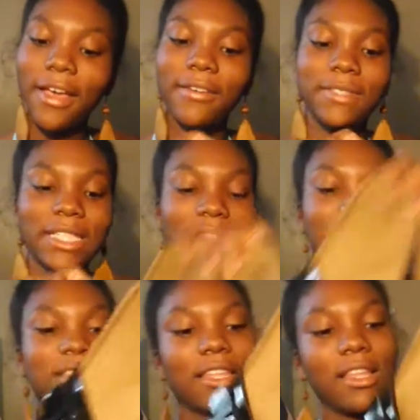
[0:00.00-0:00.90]
But they
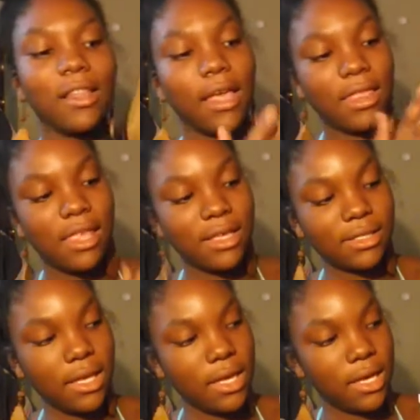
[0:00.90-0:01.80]
just look like
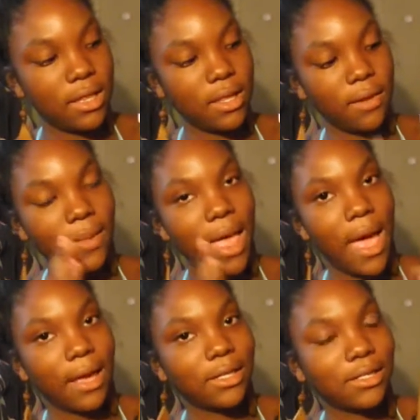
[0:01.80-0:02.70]
this, and they're
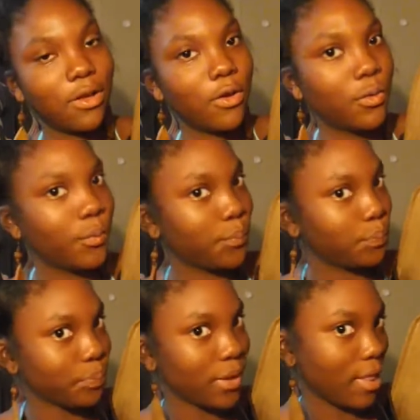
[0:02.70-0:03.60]
black, so
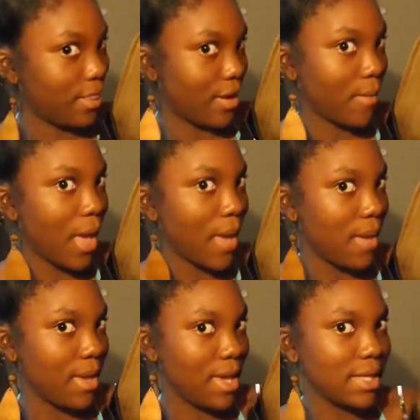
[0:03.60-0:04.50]
they're my
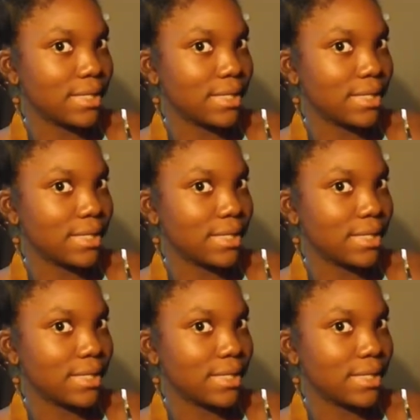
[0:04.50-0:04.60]
babies.